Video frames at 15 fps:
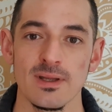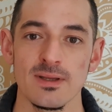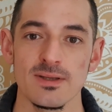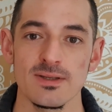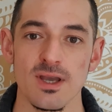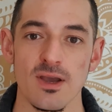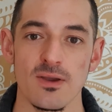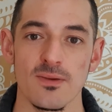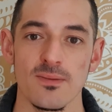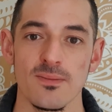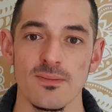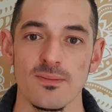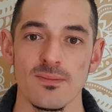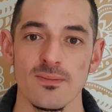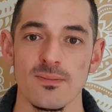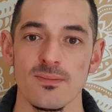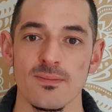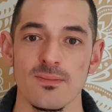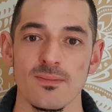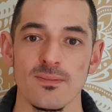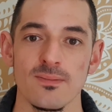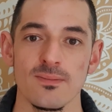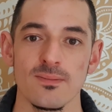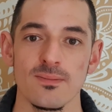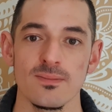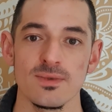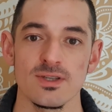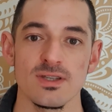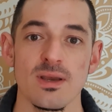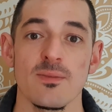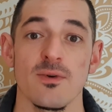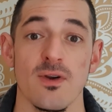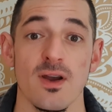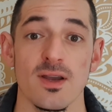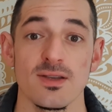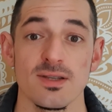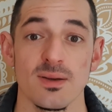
So, to summarize,